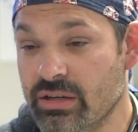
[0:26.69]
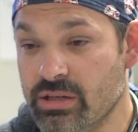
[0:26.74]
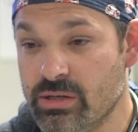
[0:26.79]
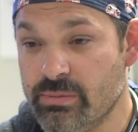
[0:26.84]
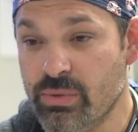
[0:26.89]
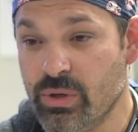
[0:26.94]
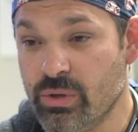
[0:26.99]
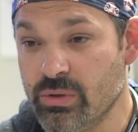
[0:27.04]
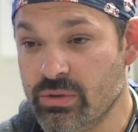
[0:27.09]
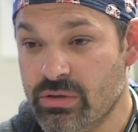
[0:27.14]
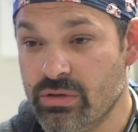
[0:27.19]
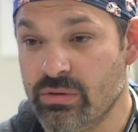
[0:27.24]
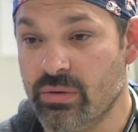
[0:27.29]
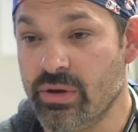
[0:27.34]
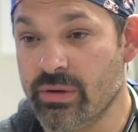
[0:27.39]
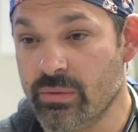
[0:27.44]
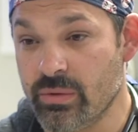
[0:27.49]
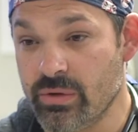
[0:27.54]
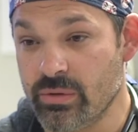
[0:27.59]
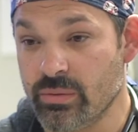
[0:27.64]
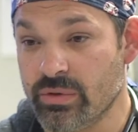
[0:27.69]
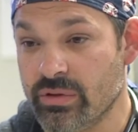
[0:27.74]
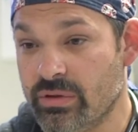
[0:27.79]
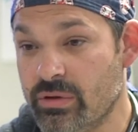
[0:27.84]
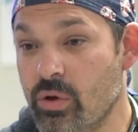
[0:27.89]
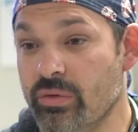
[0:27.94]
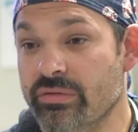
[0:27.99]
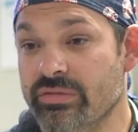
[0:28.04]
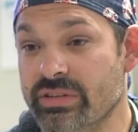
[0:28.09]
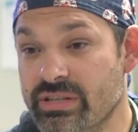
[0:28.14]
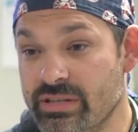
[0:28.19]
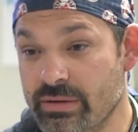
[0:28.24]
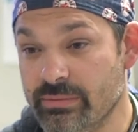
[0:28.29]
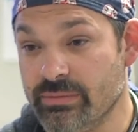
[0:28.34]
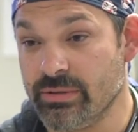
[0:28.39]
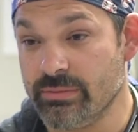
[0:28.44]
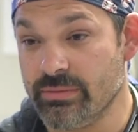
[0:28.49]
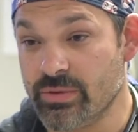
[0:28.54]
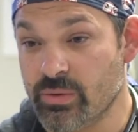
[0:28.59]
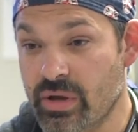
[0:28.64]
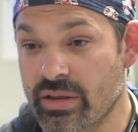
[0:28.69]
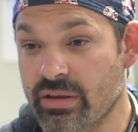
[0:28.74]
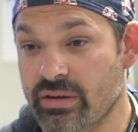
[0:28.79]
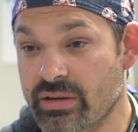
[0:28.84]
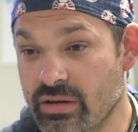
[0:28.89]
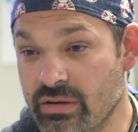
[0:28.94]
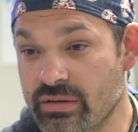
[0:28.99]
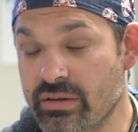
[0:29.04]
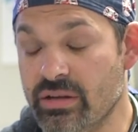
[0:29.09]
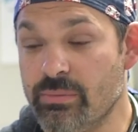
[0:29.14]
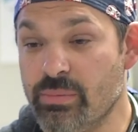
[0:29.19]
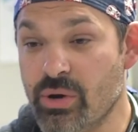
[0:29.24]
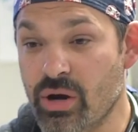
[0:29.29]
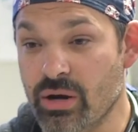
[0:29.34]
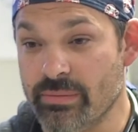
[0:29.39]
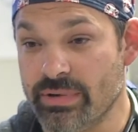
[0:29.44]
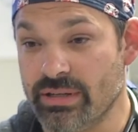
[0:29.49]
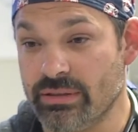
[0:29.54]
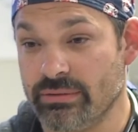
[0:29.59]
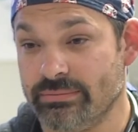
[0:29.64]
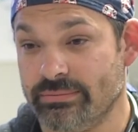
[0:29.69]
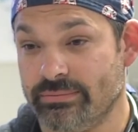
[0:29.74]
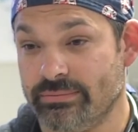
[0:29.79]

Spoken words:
exposed to anyone with COVID symptoms while they're here in the department.